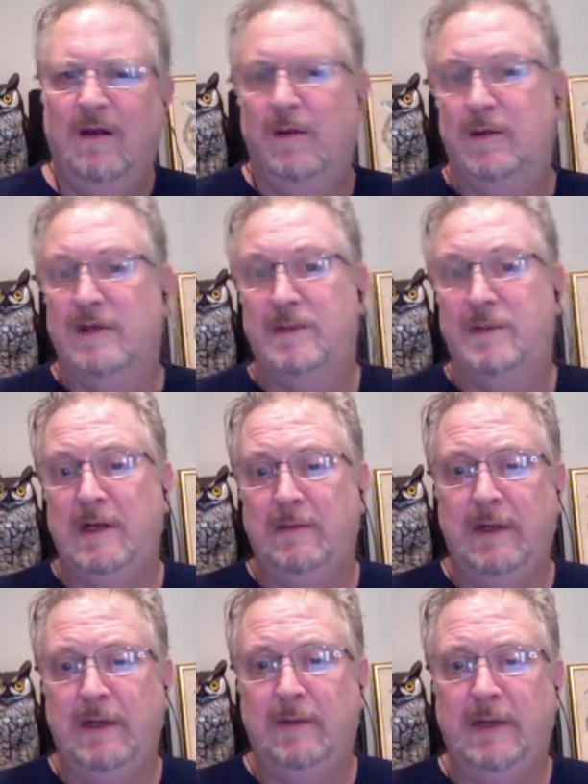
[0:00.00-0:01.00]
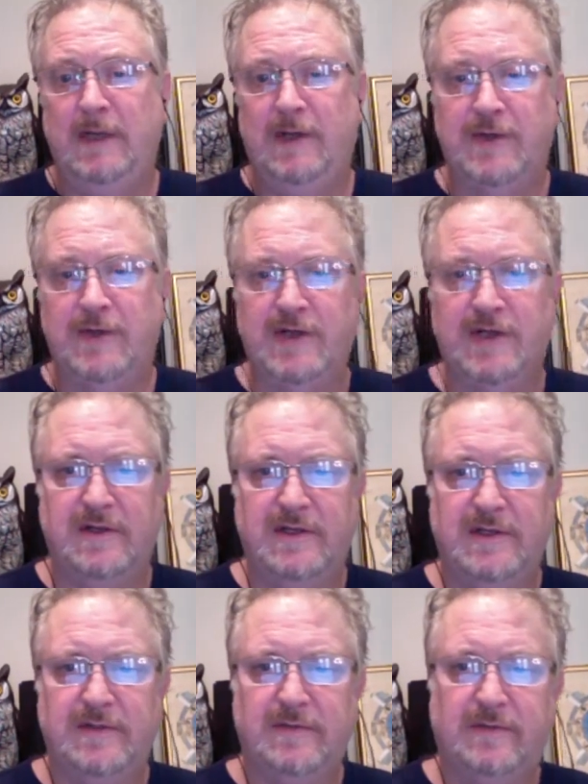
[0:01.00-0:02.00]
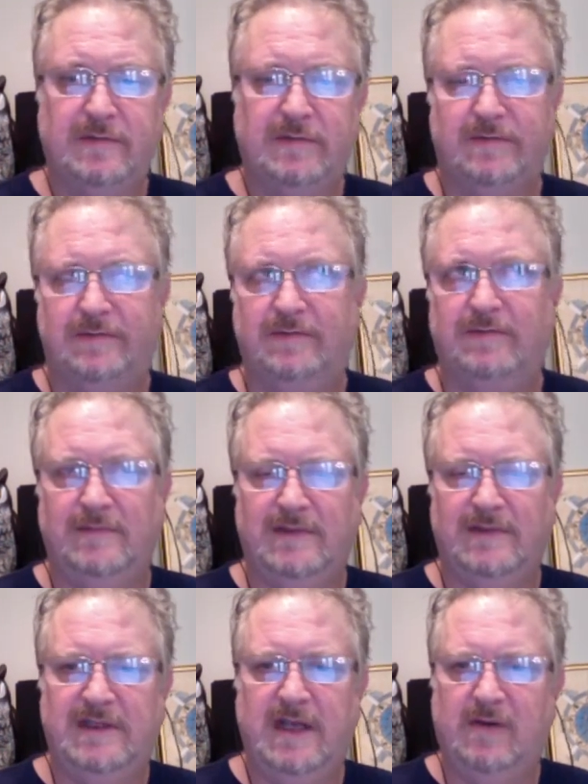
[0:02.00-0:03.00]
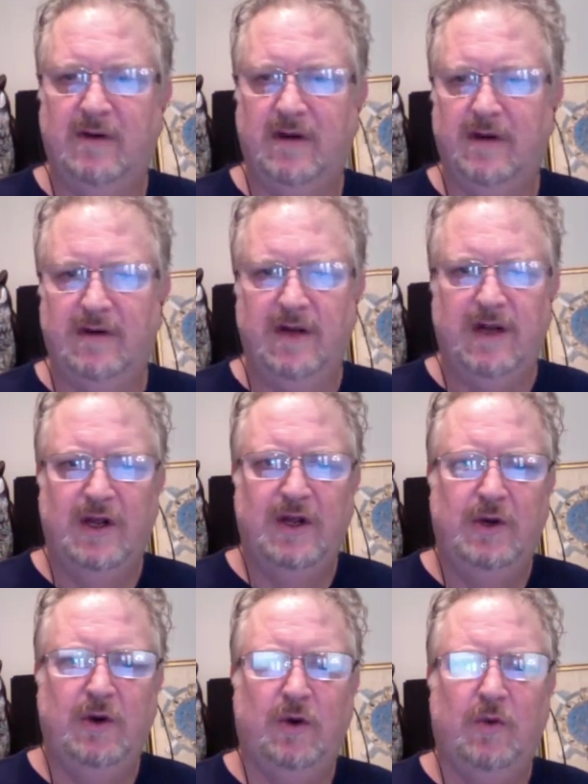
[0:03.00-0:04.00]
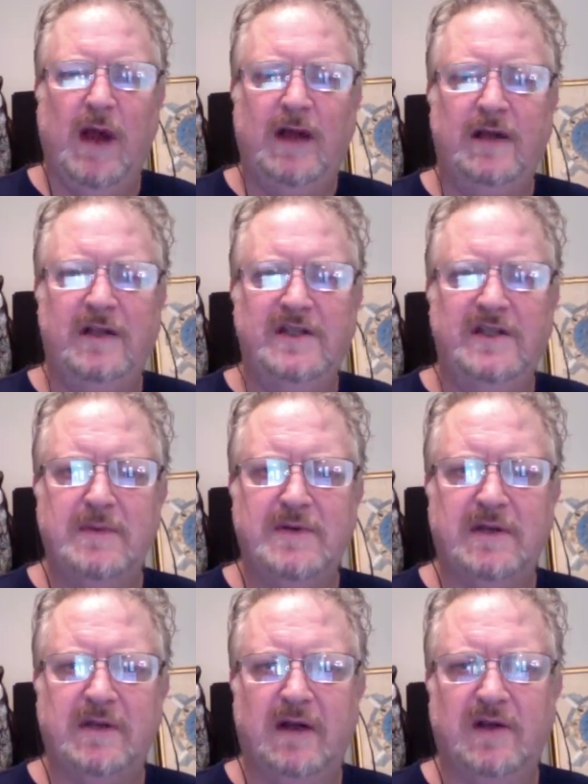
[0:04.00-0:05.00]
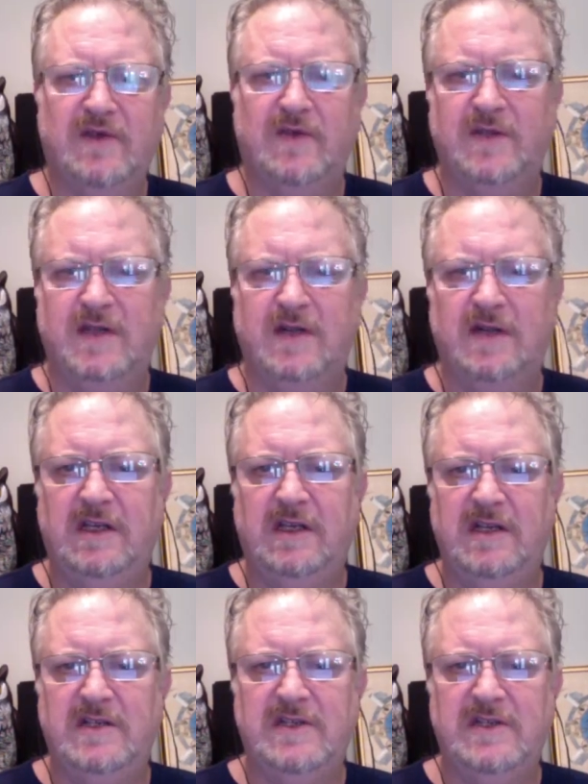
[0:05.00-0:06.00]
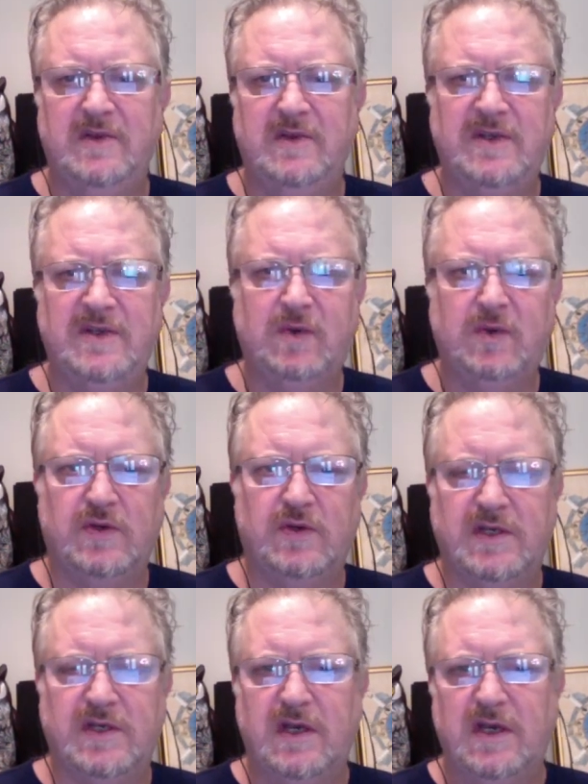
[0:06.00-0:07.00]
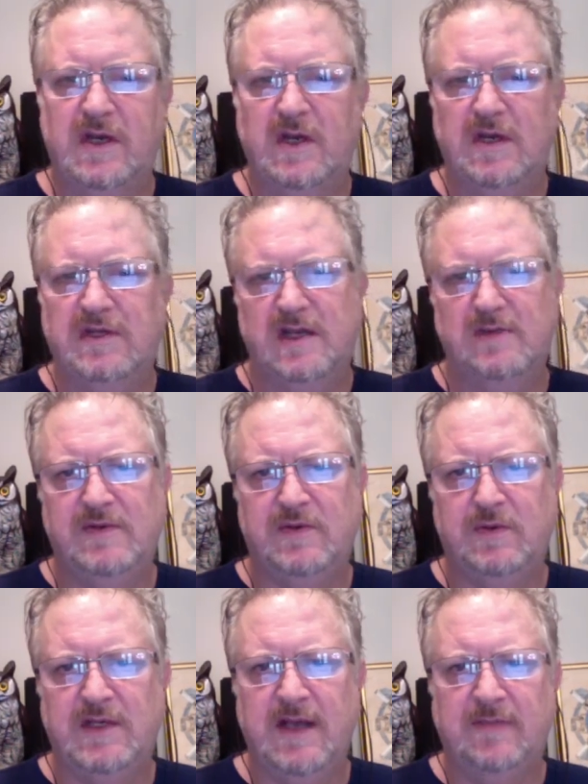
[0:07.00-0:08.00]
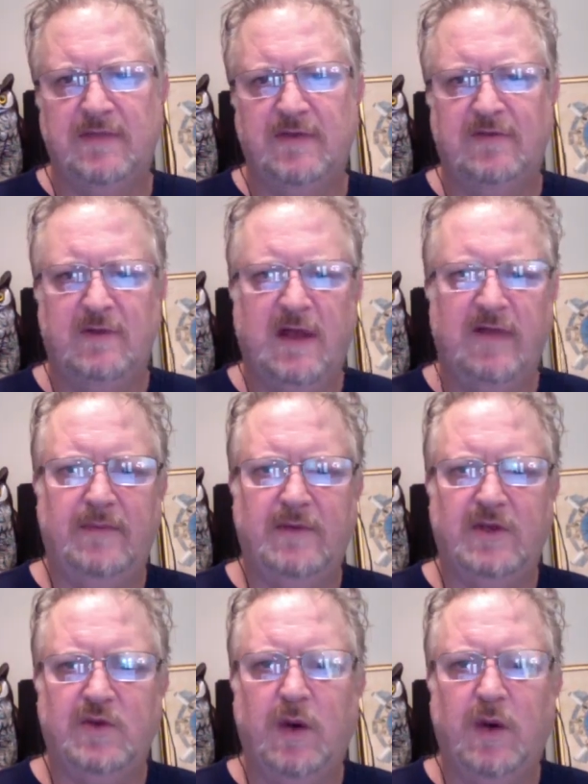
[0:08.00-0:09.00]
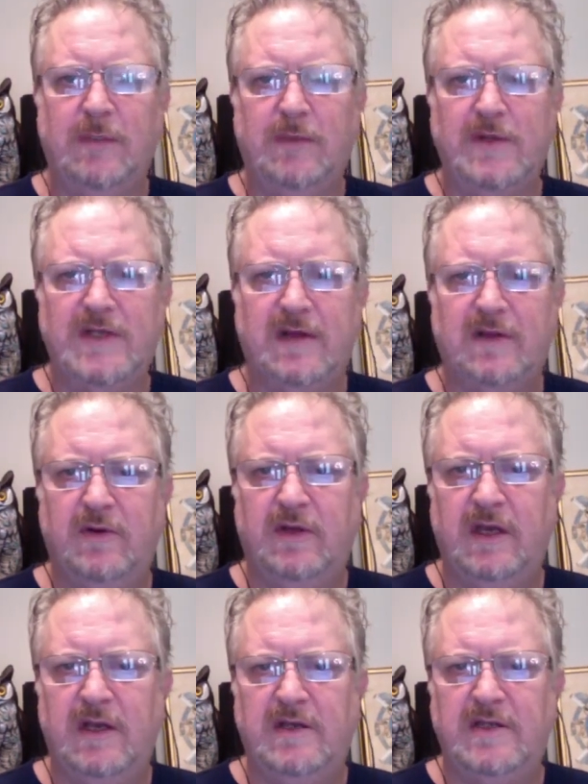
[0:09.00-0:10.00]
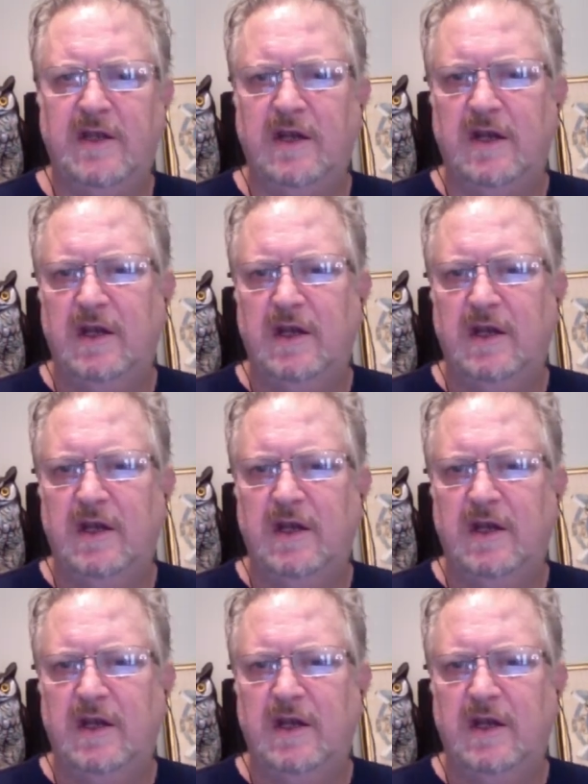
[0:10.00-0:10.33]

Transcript: But being a pediatrician is sacred. Who are writing exemption letters for a ton of kids in certain schools. Some schools have to have up to 20% of their kids